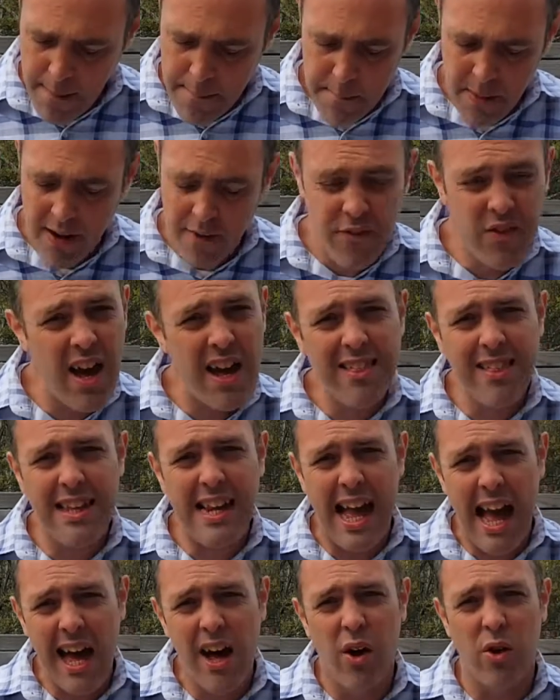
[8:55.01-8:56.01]
But if
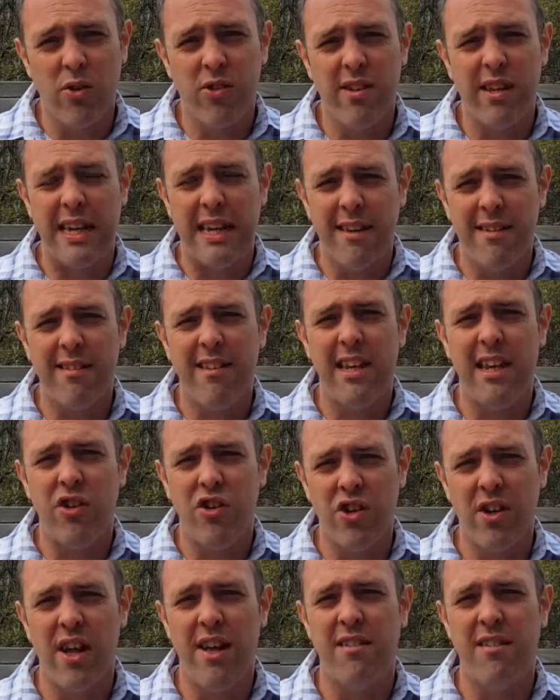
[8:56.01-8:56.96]
nothing else, He's teaching